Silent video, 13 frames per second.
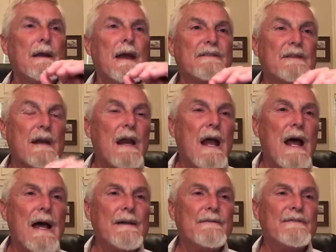has a
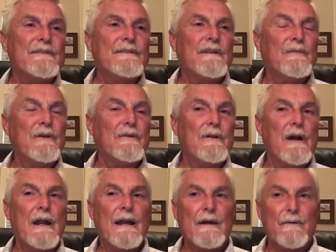lot of similar
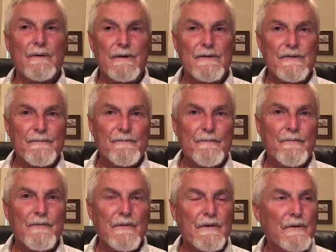language
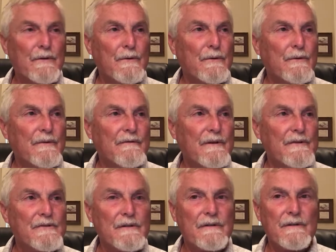to the
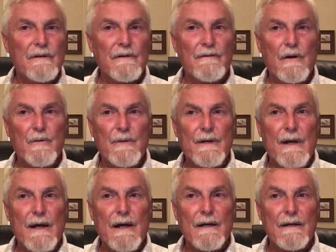vision of
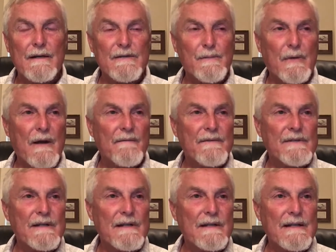Obadiah and his
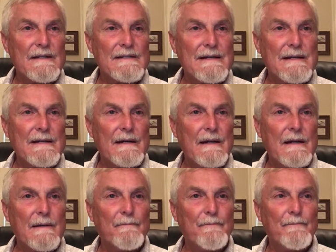prophecy against
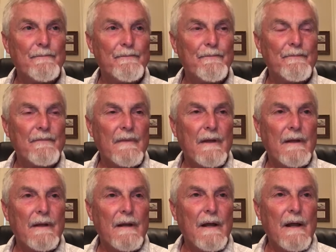Edom.
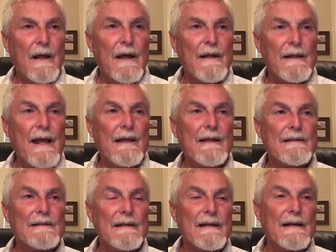And that
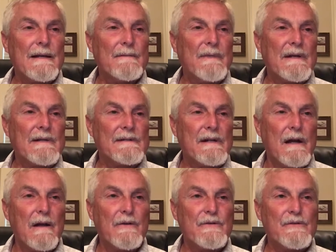has led many
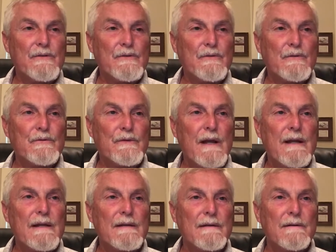scholars to
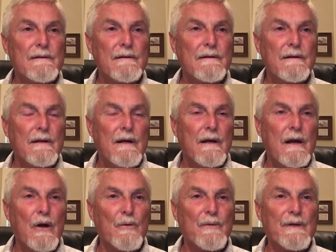date
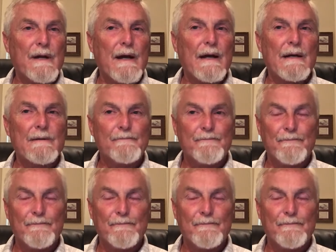Obadiah